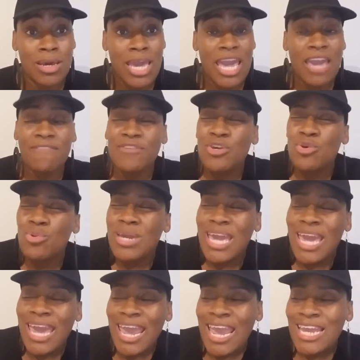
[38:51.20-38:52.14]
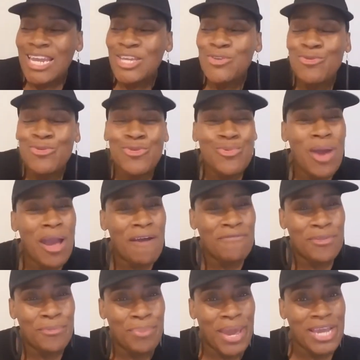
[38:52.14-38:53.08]
If you can and you do
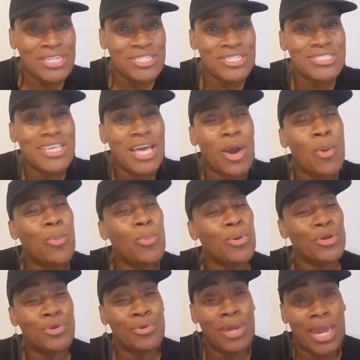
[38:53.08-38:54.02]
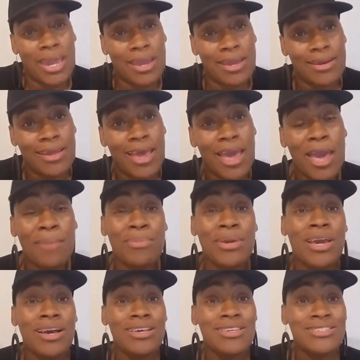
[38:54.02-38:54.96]
have the patience, help where you can.
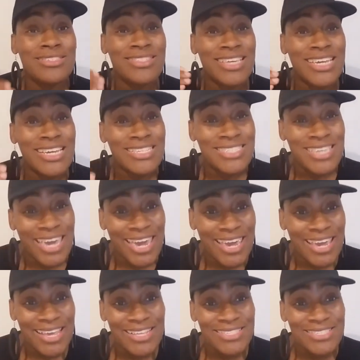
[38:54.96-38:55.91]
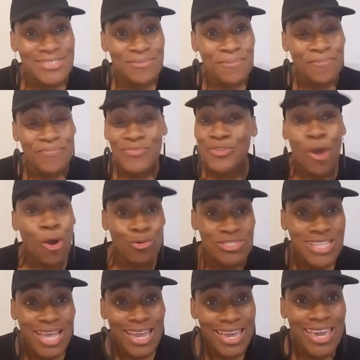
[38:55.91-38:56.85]
Because these kids don't
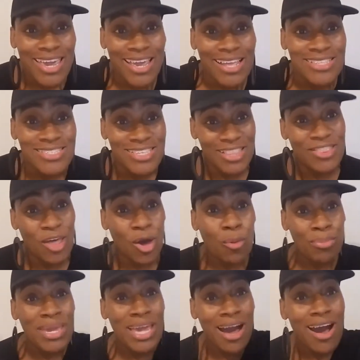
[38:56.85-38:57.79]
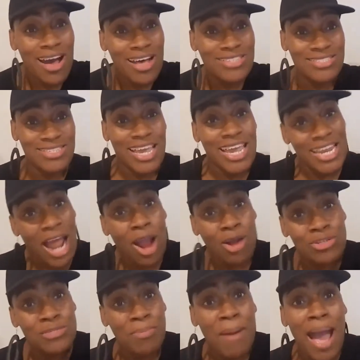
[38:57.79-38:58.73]
stay kids. They'll be us in our
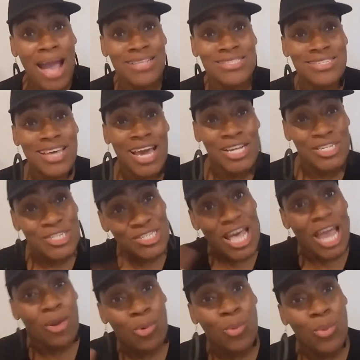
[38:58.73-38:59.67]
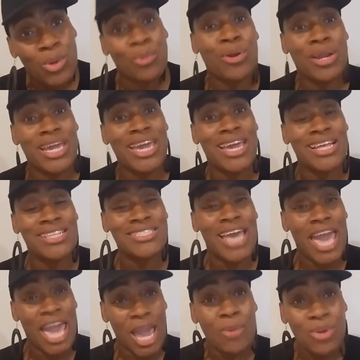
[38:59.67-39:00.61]
spots. Just like when we were kids
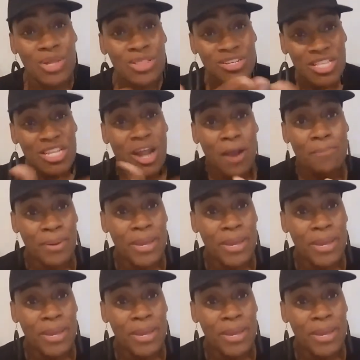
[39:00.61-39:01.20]
and we looked at our